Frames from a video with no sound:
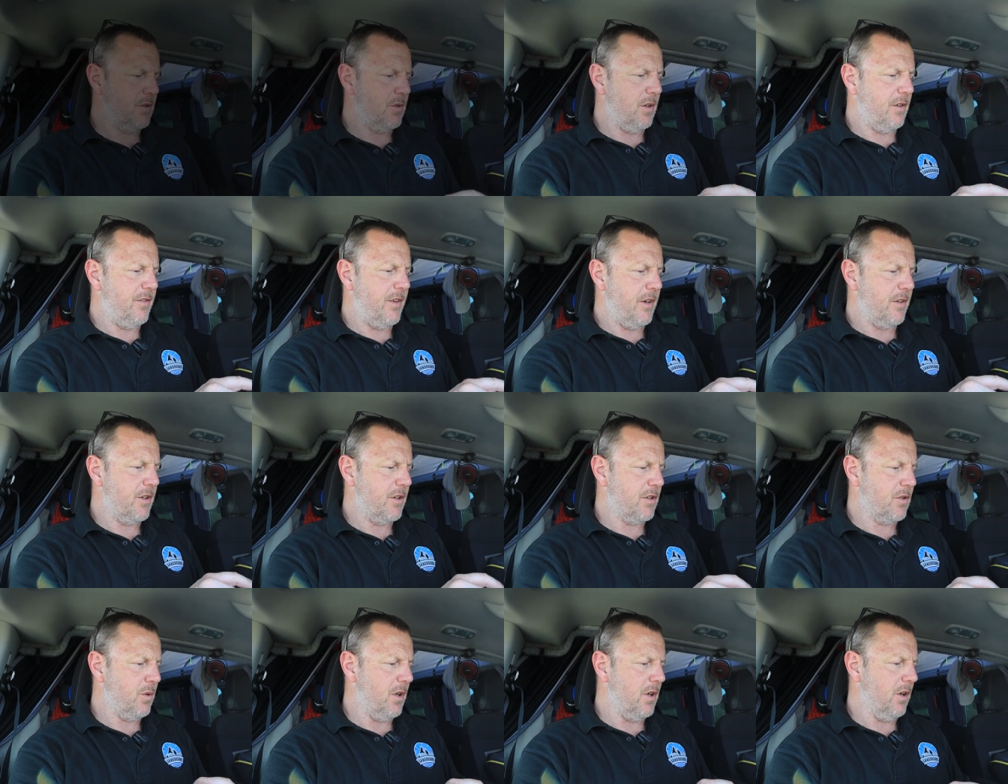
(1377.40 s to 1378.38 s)
So I found this
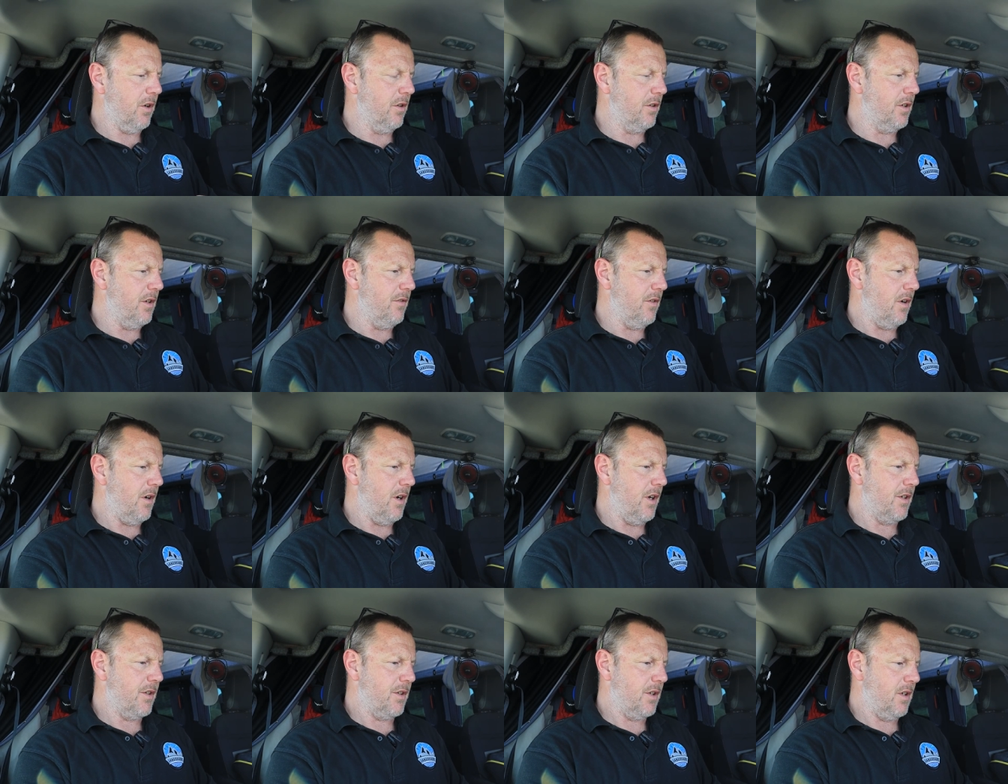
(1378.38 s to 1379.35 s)
quite a good
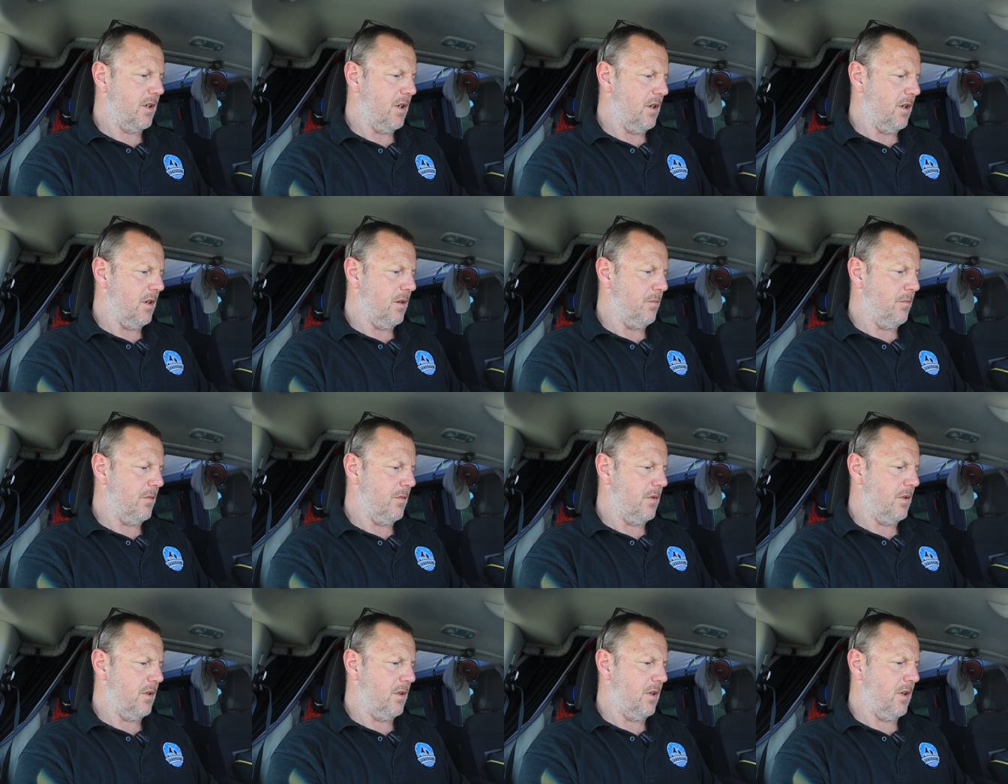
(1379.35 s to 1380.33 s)
device. And
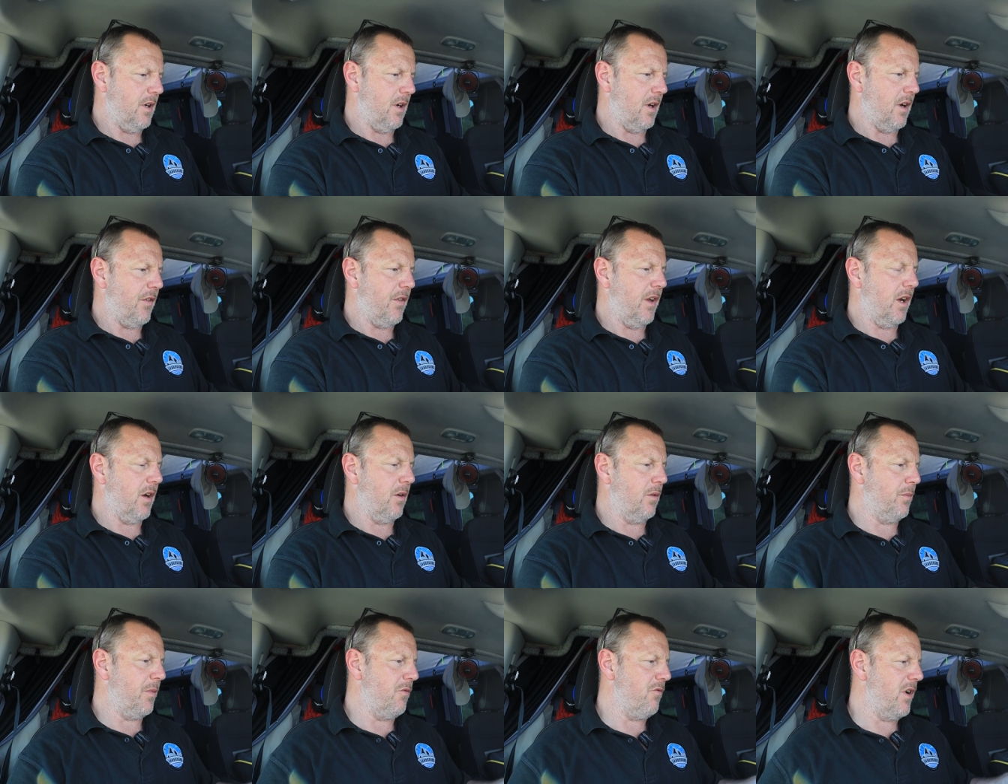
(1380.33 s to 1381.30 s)
I think it
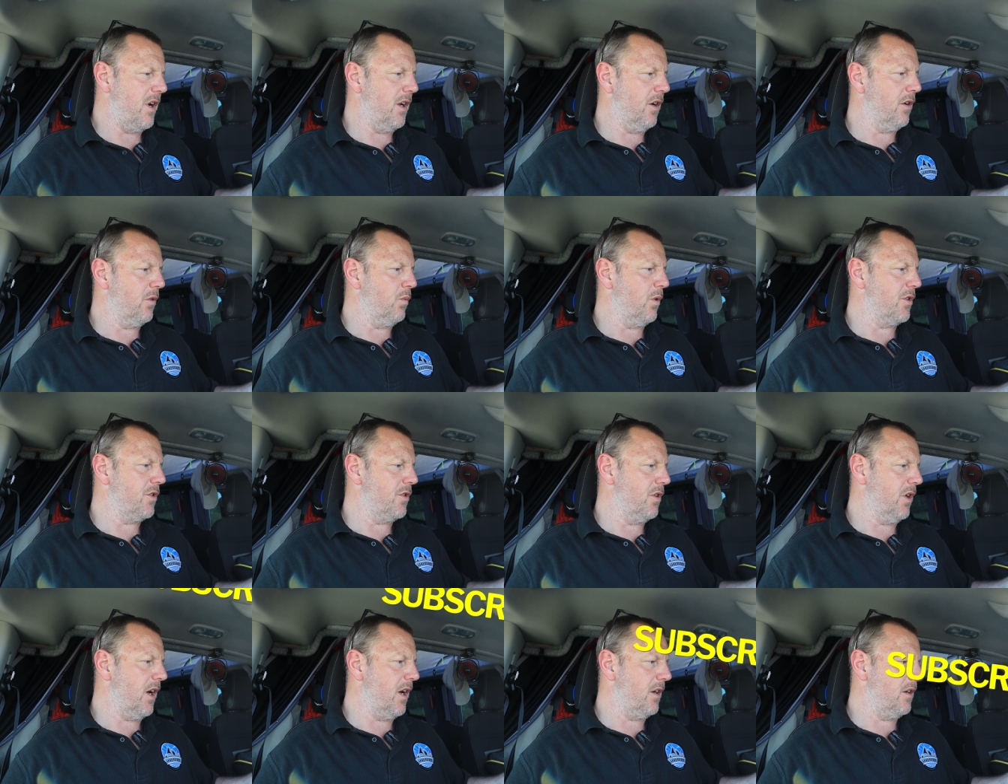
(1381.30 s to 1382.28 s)
would be really good once
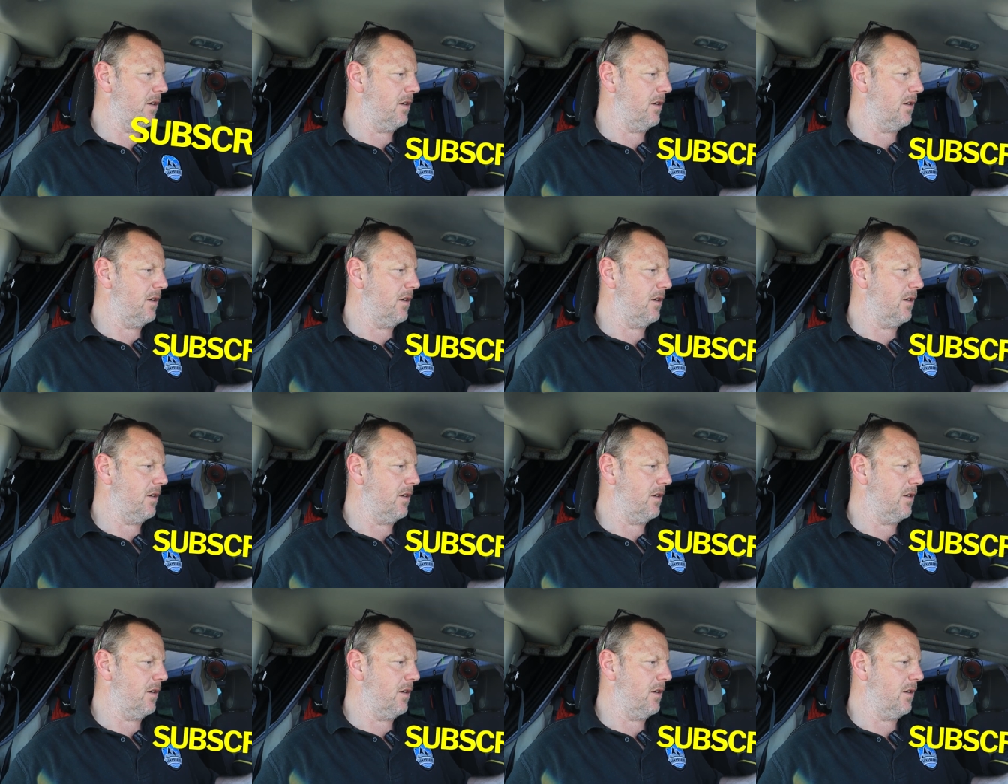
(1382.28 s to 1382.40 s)
you get